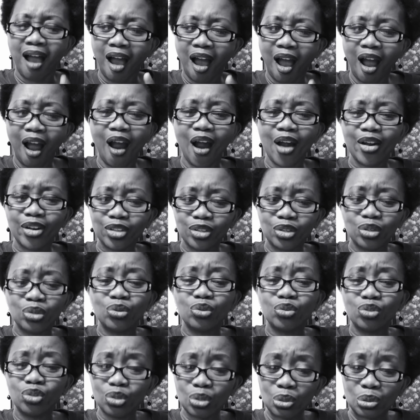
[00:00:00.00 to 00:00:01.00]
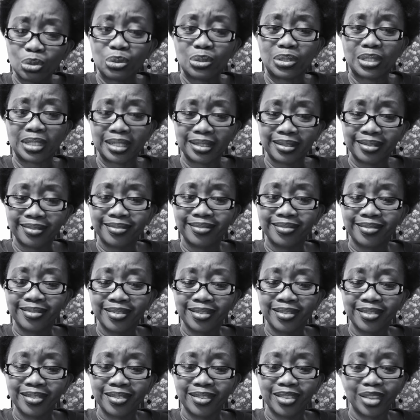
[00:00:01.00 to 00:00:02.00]
Are you using
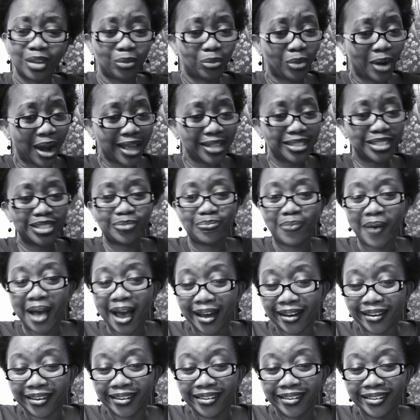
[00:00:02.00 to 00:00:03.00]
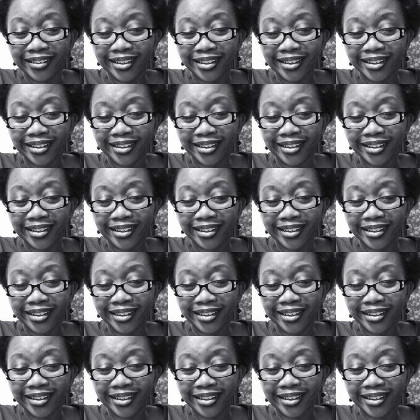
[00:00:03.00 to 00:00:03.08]
the right spotter?